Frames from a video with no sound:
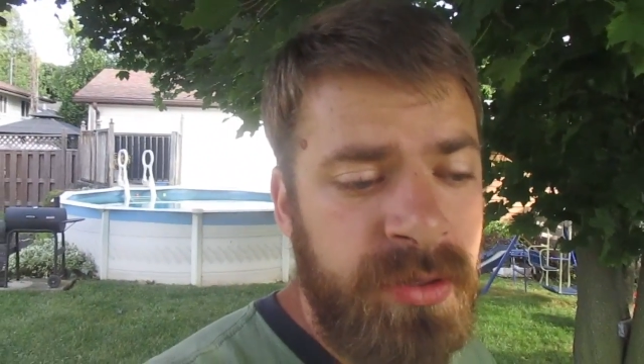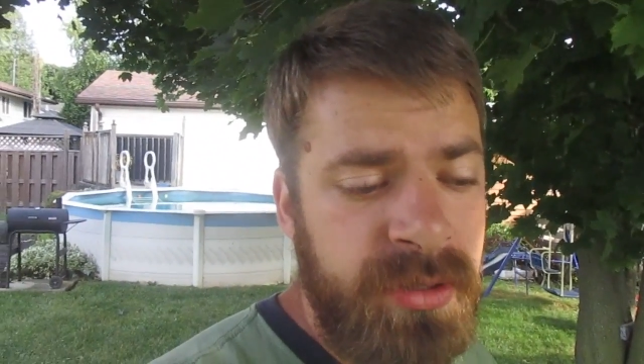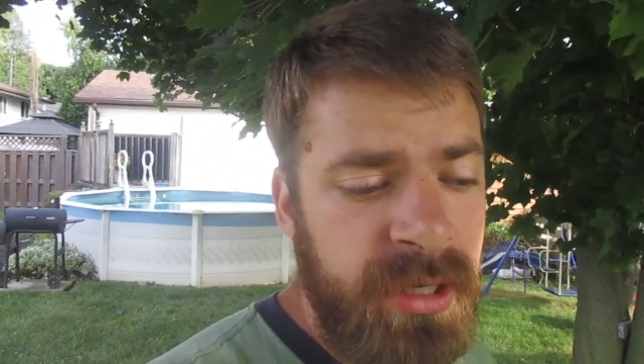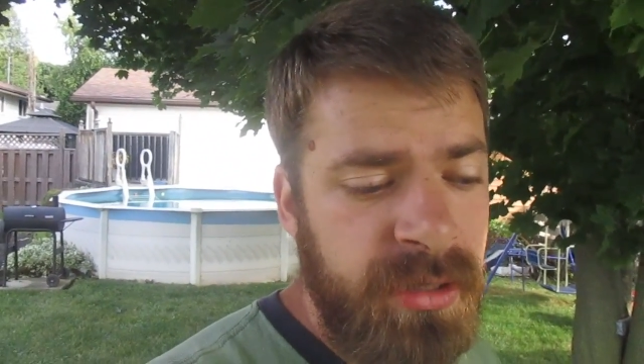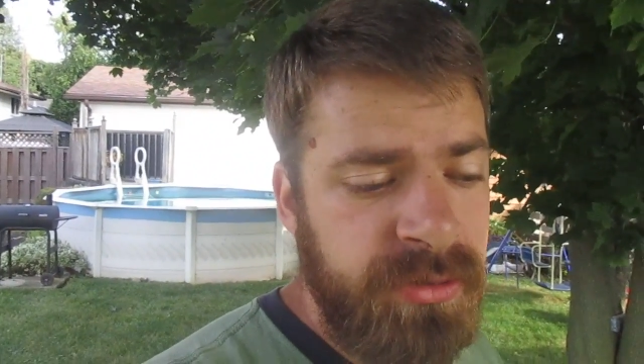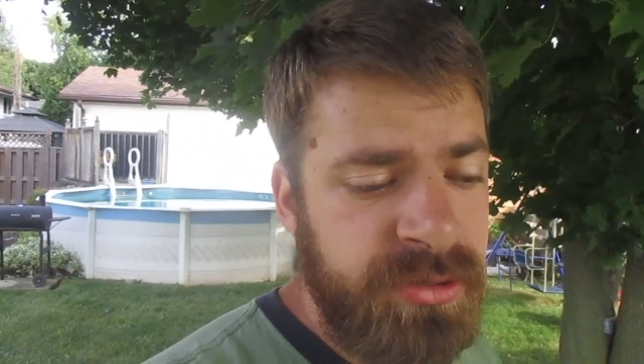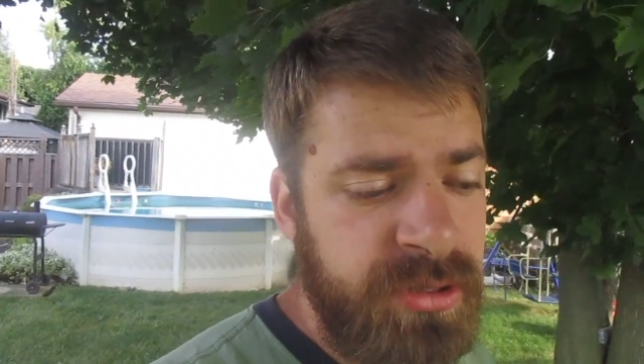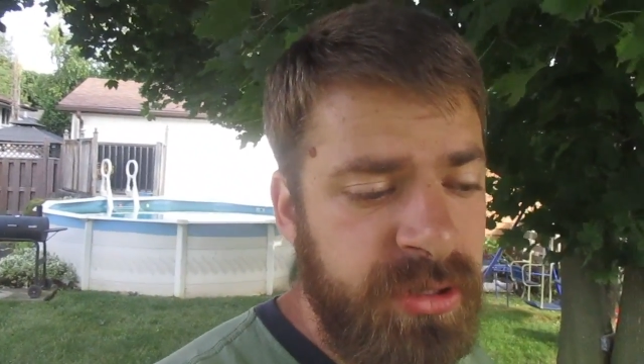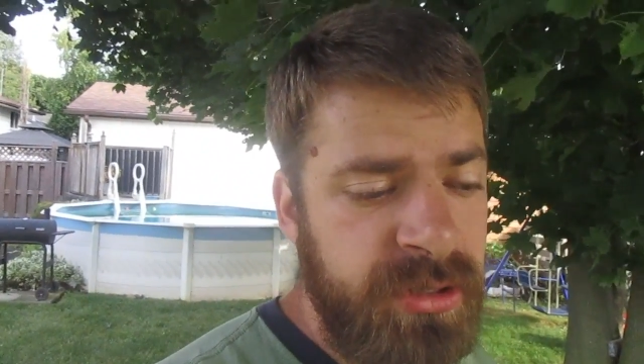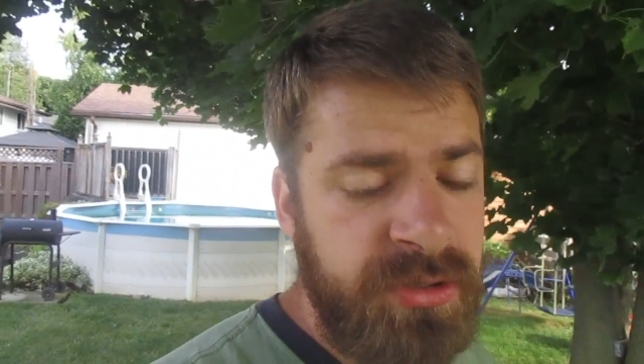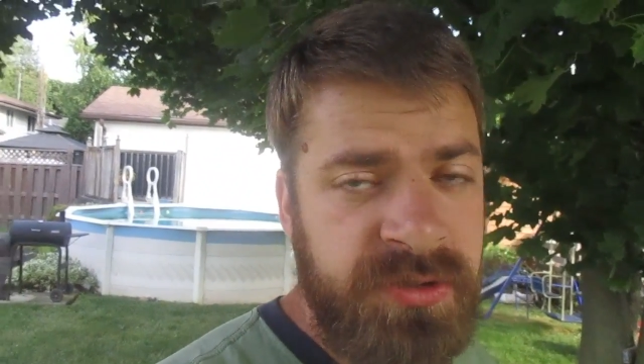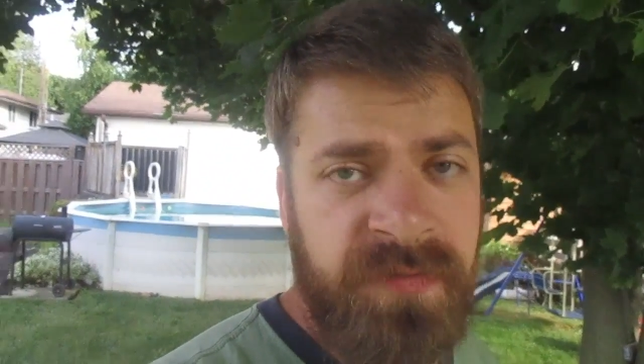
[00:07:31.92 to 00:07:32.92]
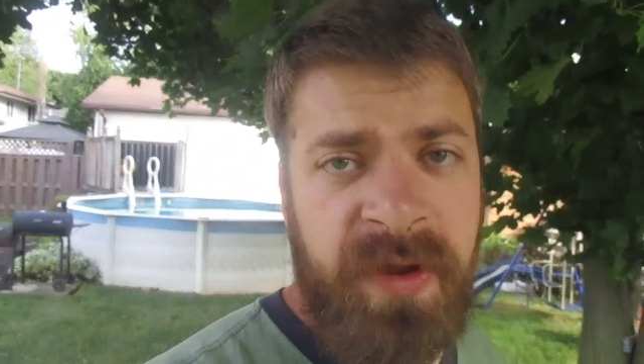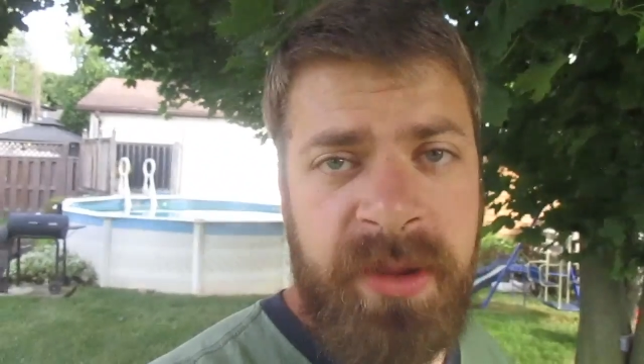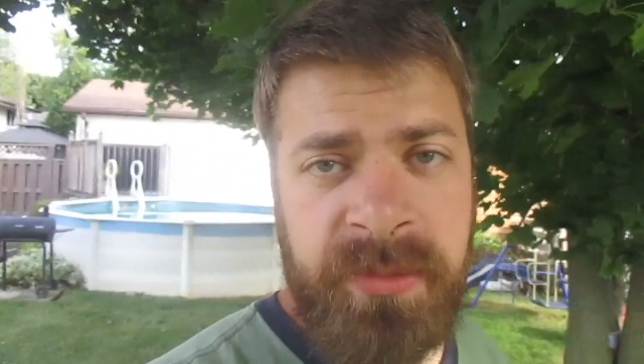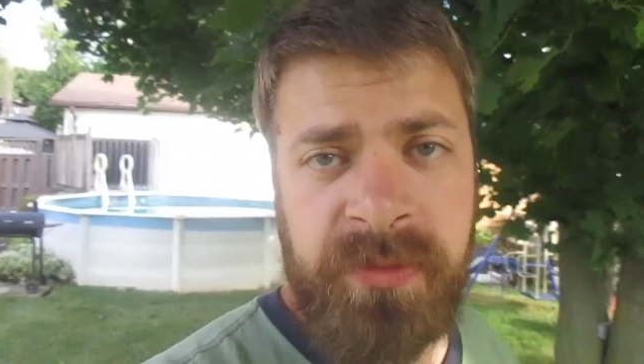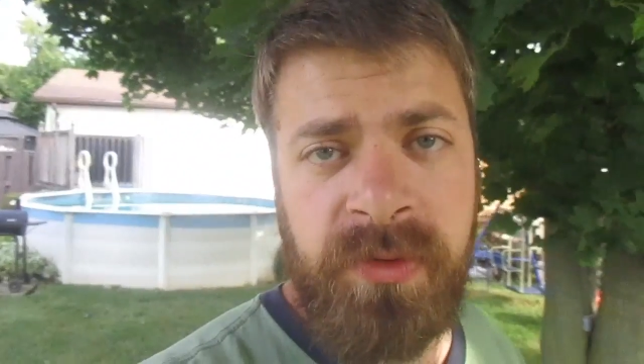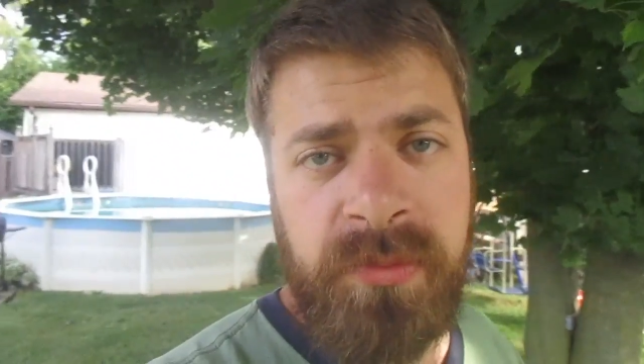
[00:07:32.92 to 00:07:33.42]
downstairs
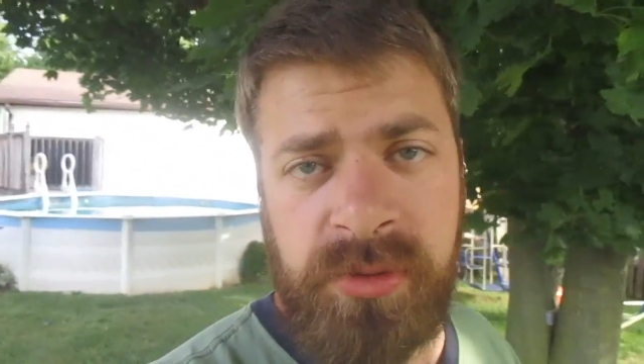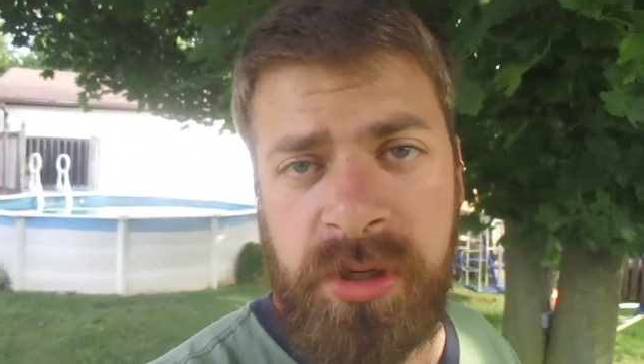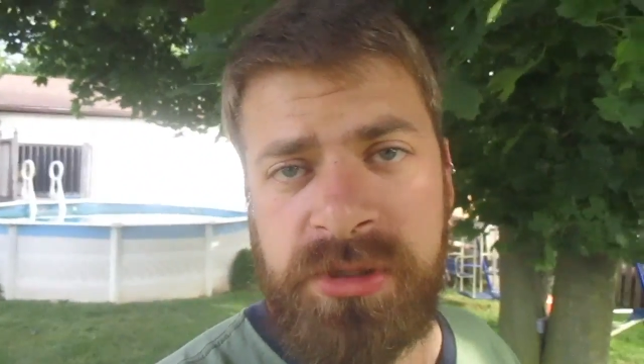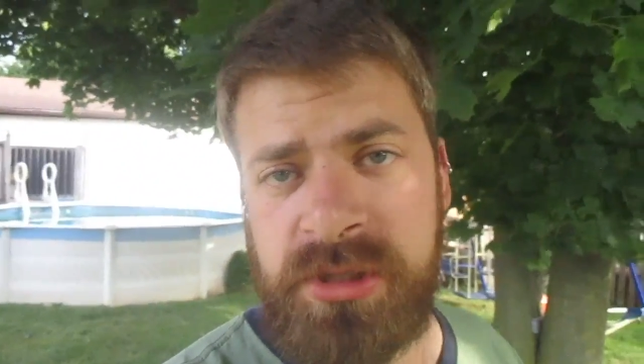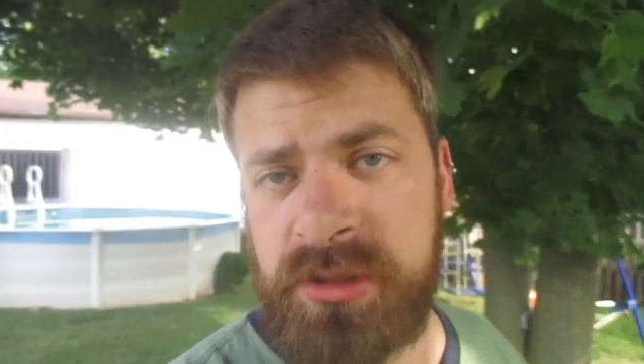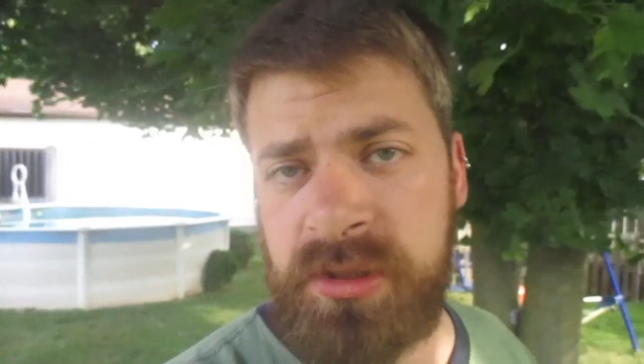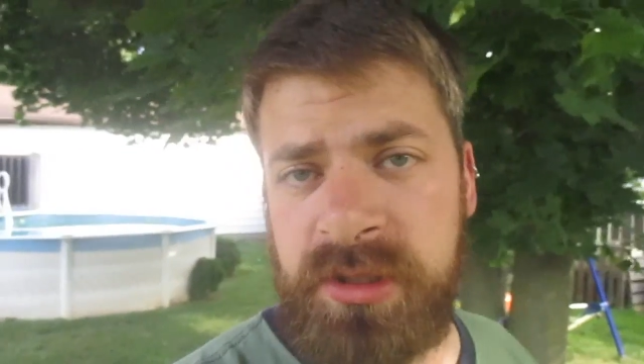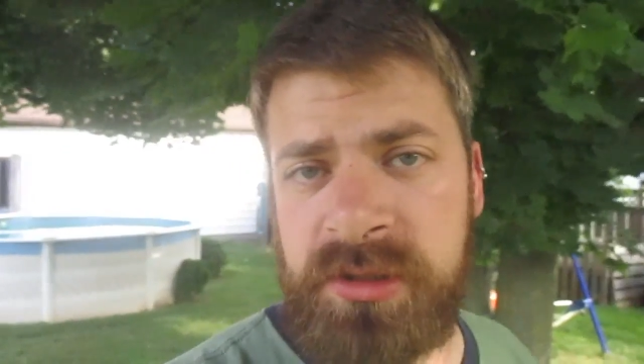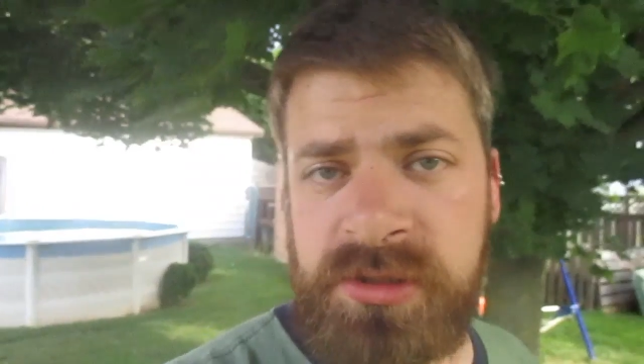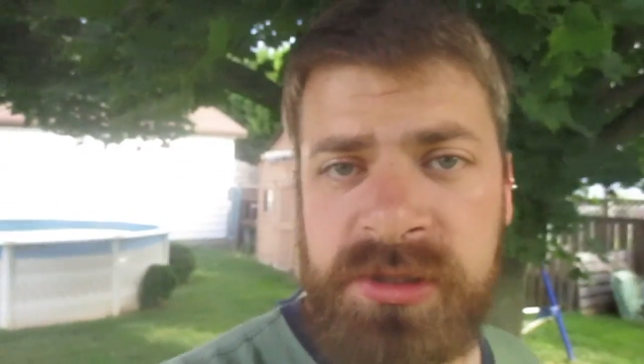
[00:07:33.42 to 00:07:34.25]
family room project later